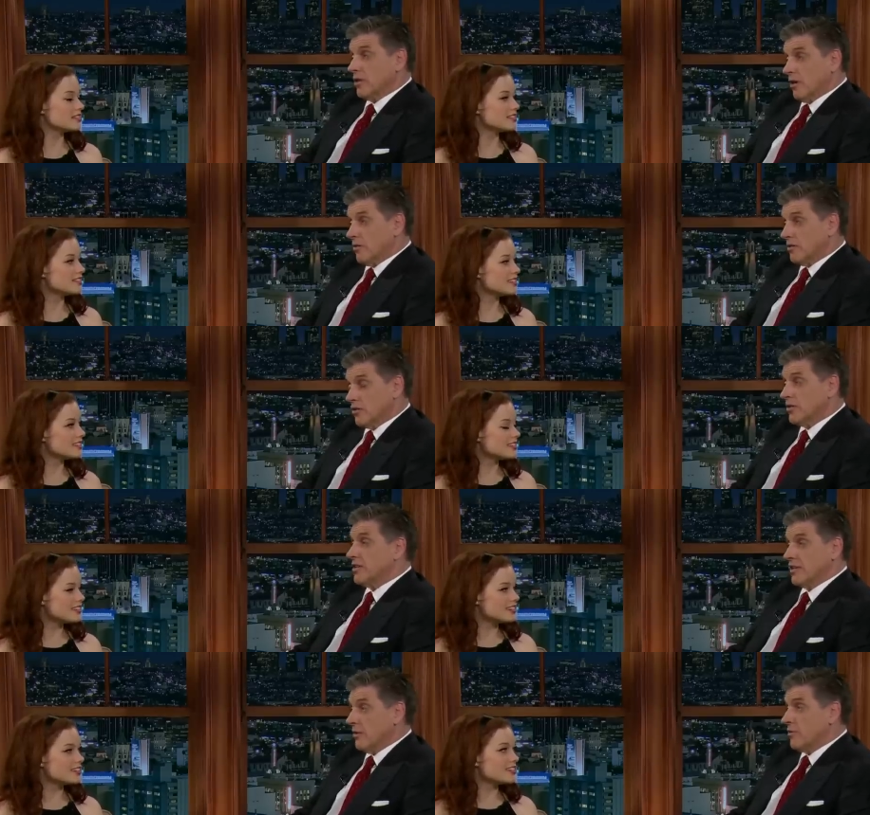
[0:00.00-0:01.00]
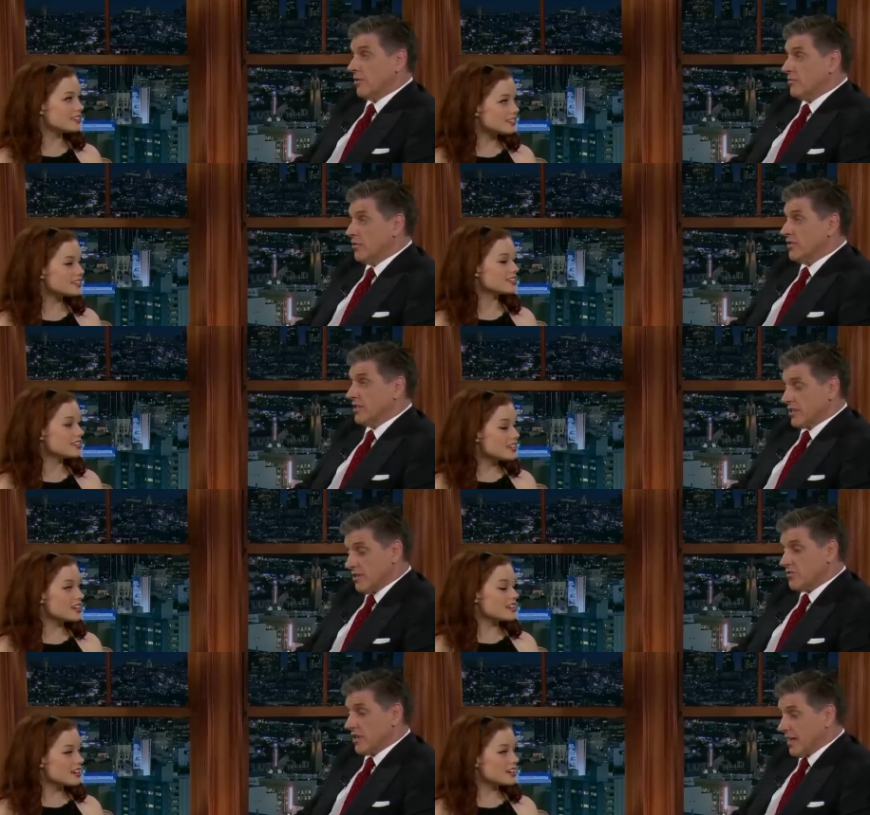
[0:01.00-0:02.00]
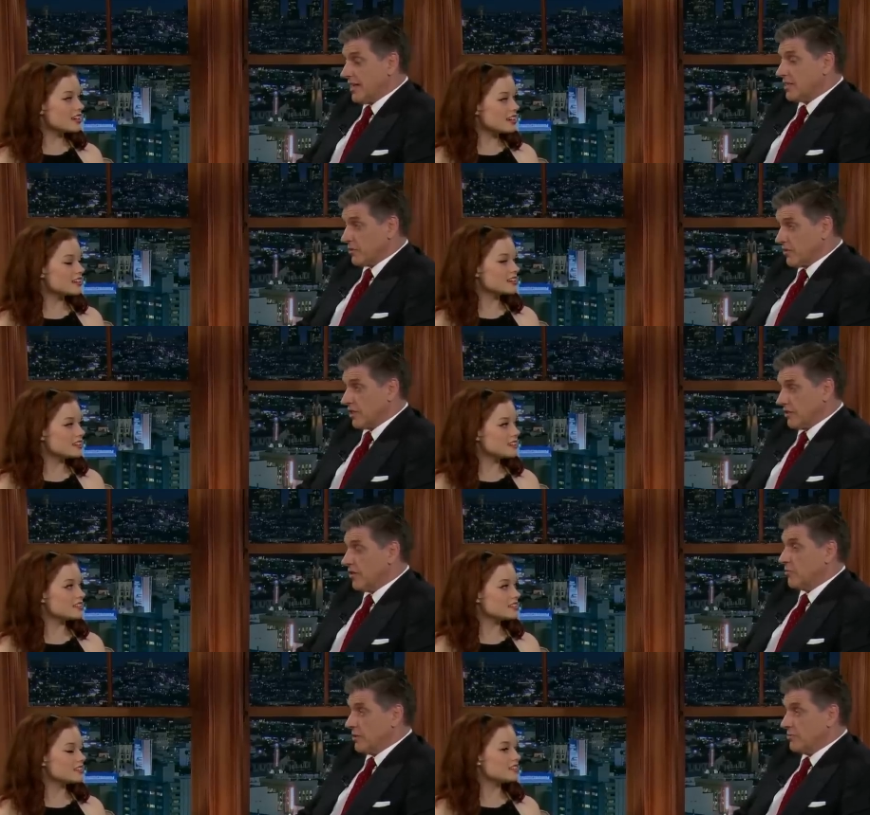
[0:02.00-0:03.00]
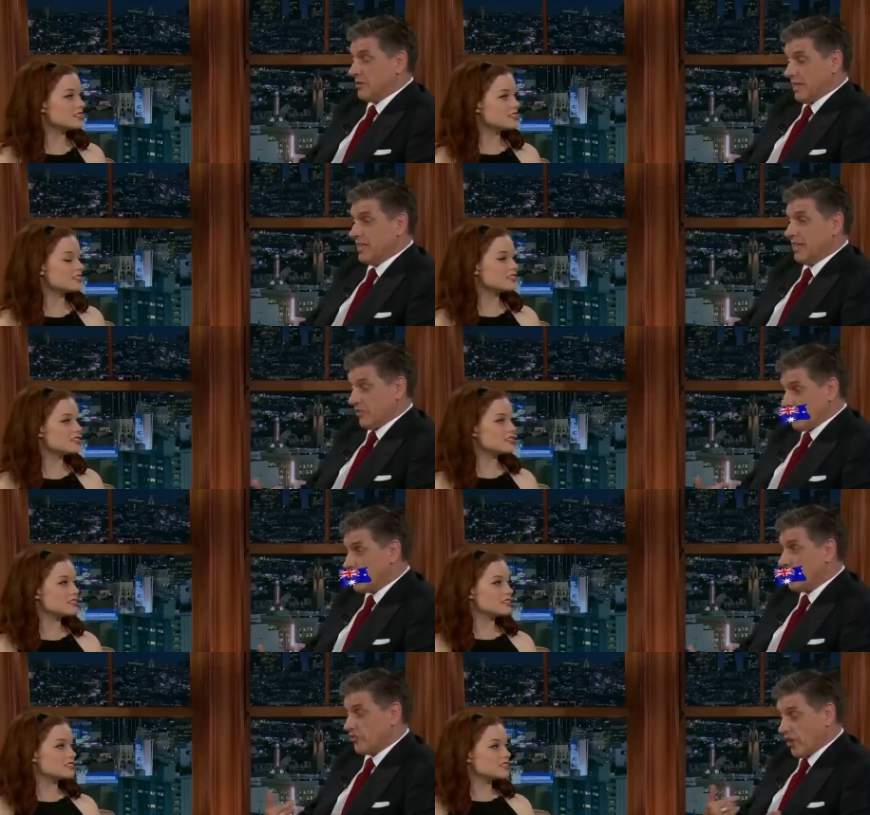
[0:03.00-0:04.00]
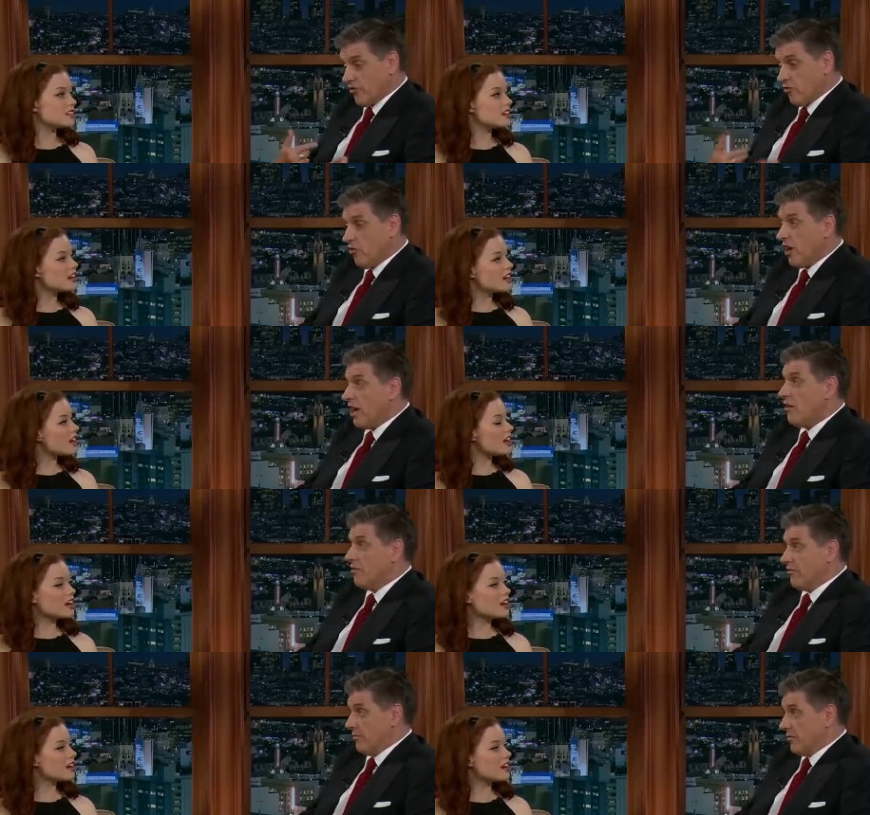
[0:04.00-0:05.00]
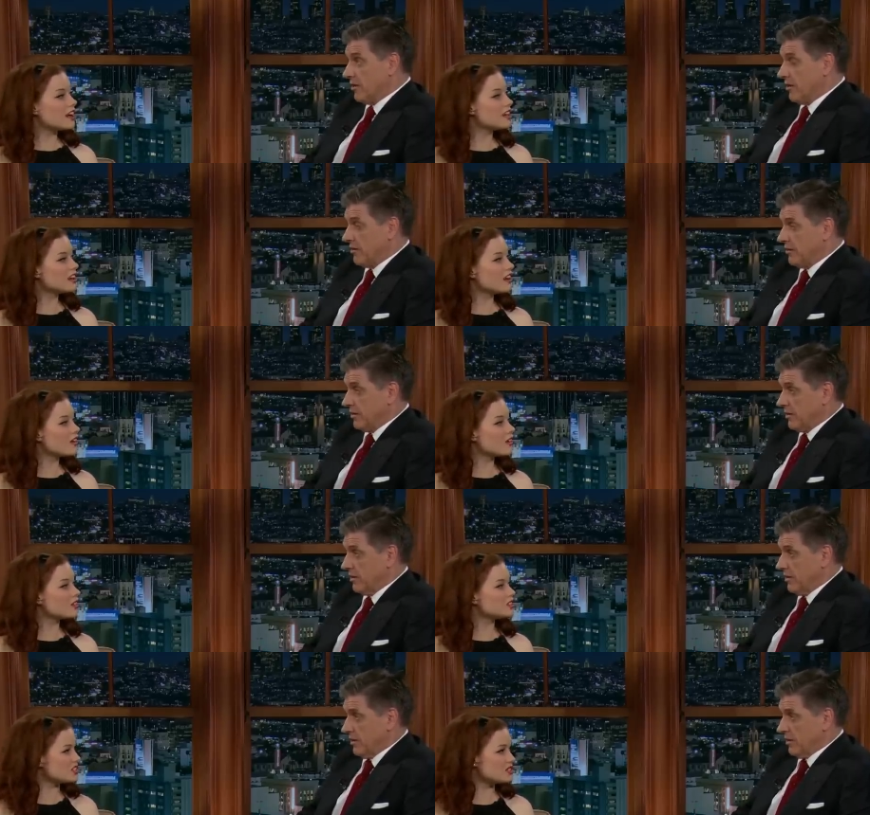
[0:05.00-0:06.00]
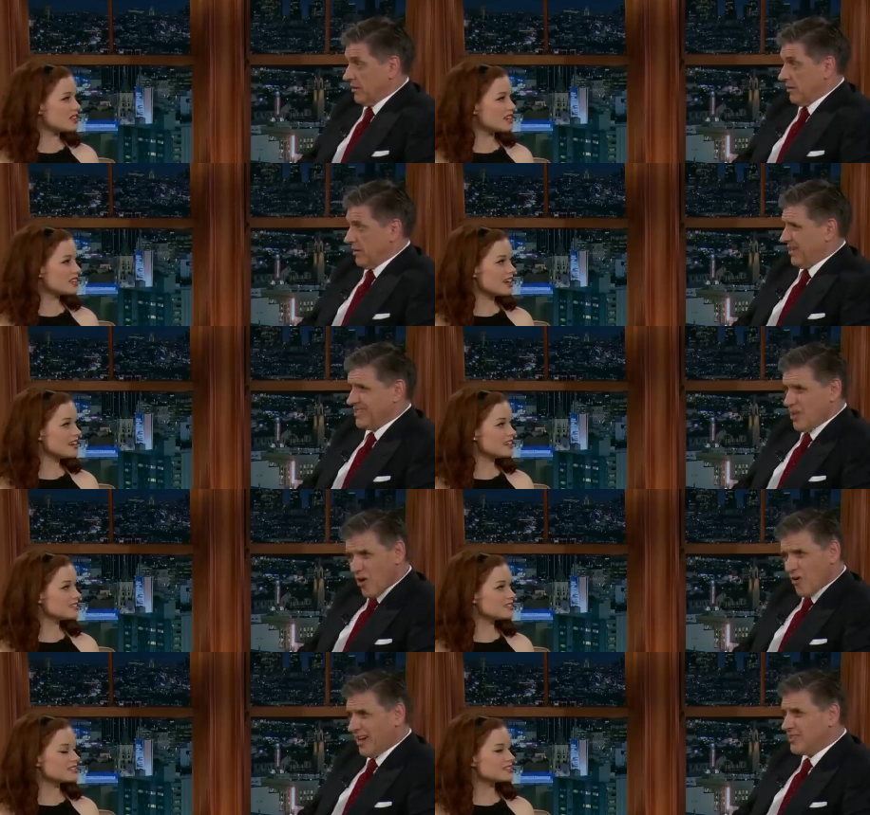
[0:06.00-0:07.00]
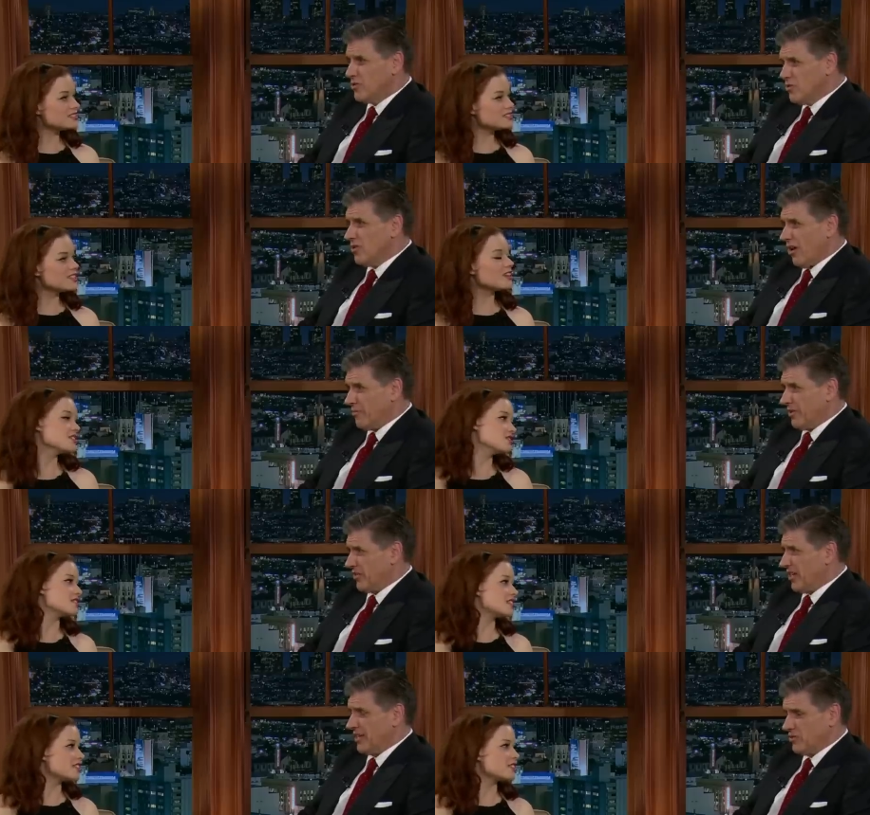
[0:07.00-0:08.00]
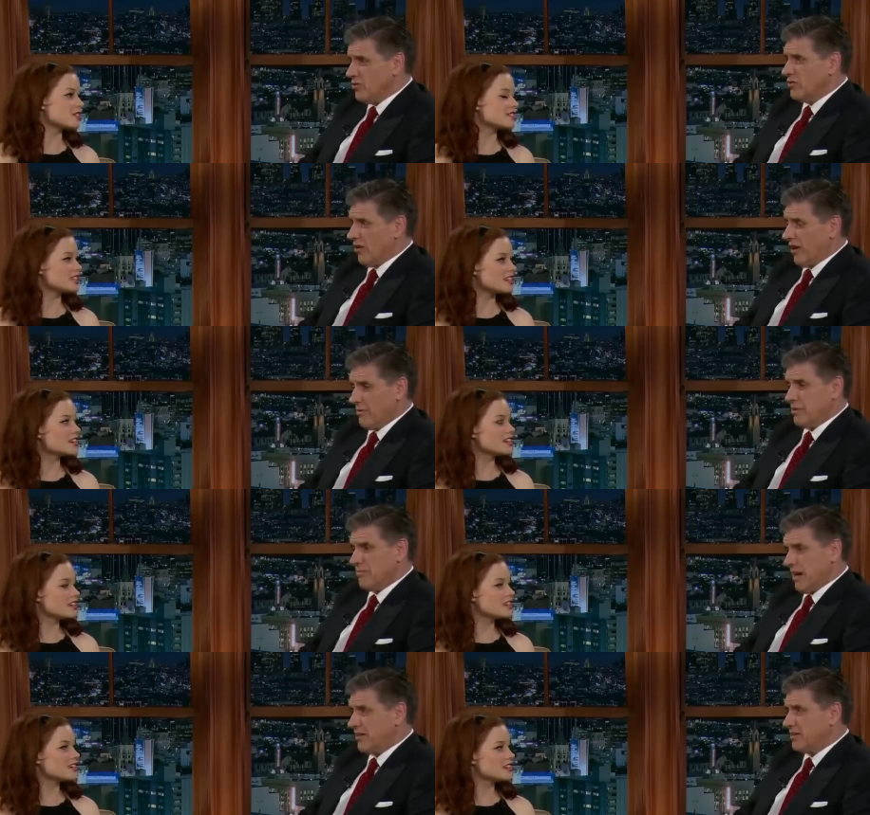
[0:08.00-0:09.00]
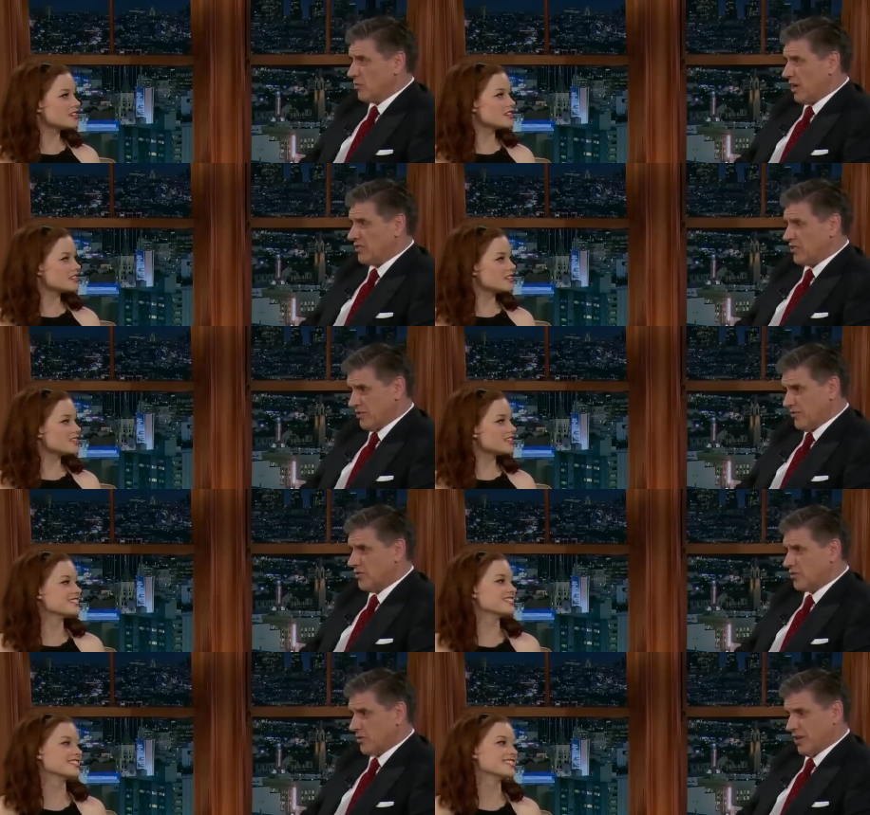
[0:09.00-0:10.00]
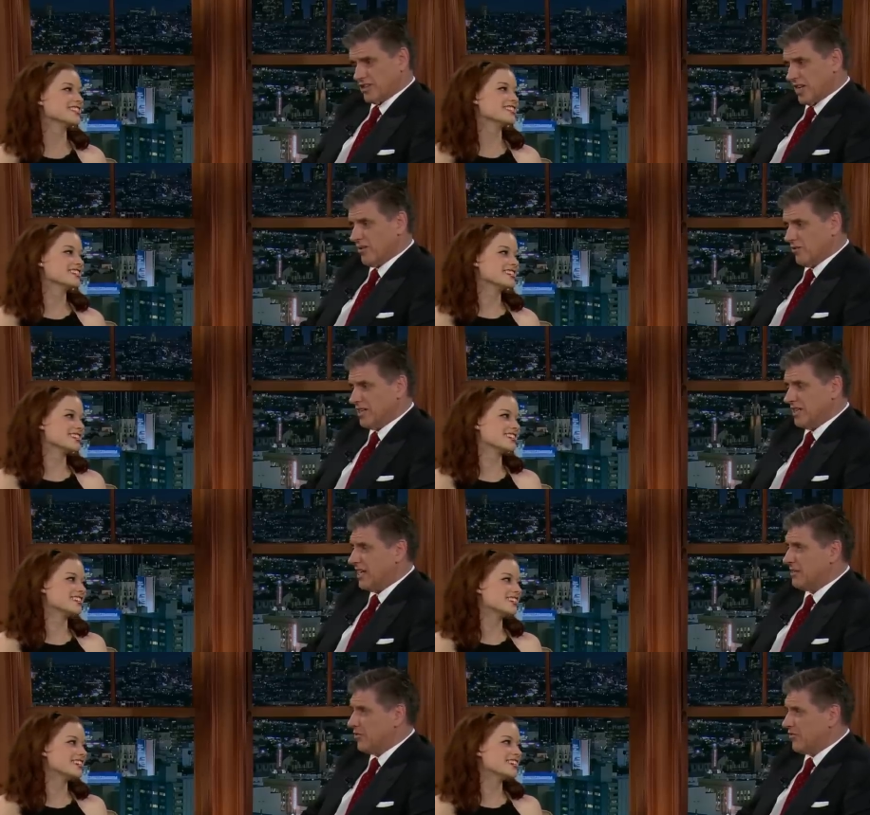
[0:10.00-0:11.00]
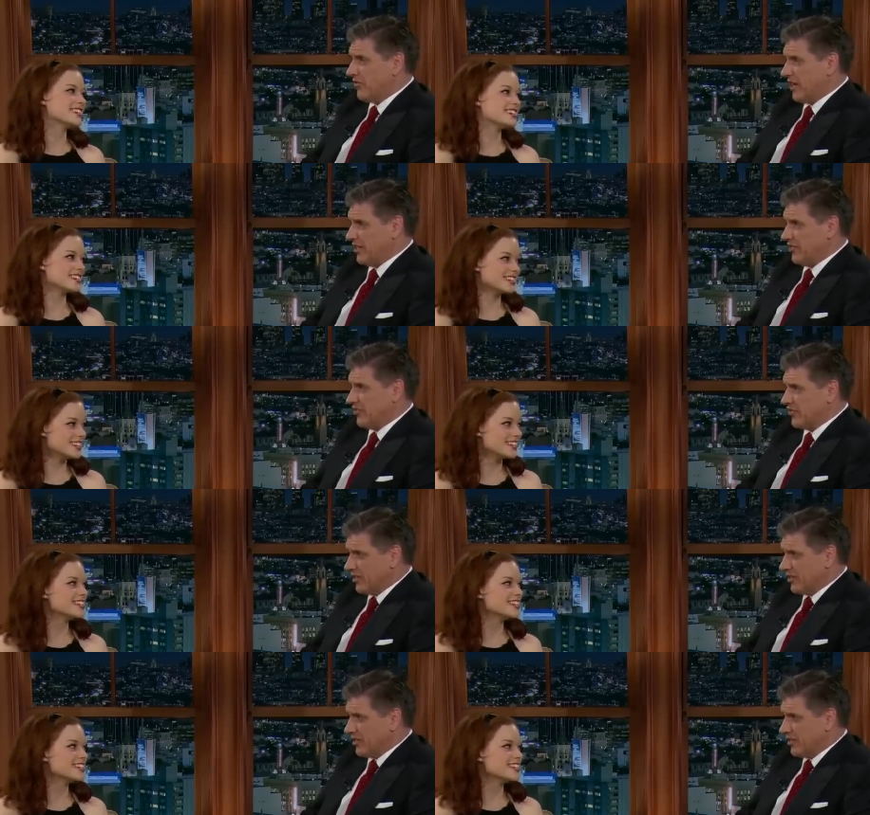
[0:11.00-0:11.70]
Speaker 1: though. You're in the number one movie in the country, and that's because a lot of people like getting the cracking scare right out of them. You know?
Speaker 2: do you like that?
Speaker 1: No, I do not, Missy. I do not. I've been married twice and divorced twice. I don't need any more frightens.